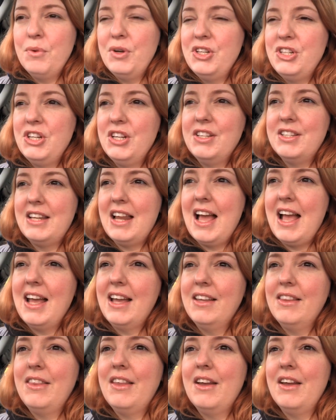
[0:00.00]
which is
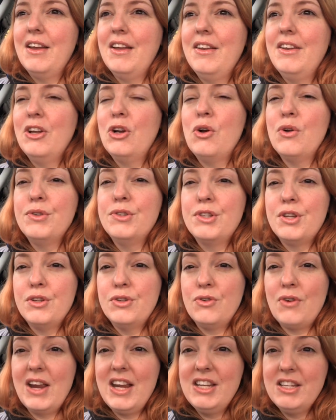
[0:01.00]
like the
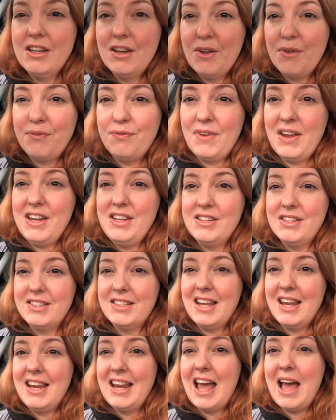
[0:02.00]
concentration of
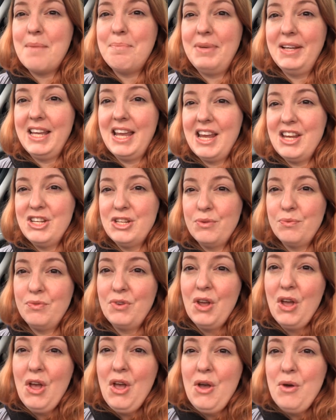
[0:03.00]
phages in the
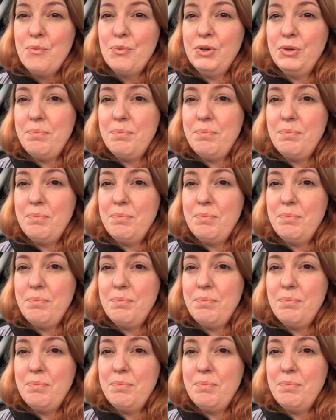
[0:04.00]
application,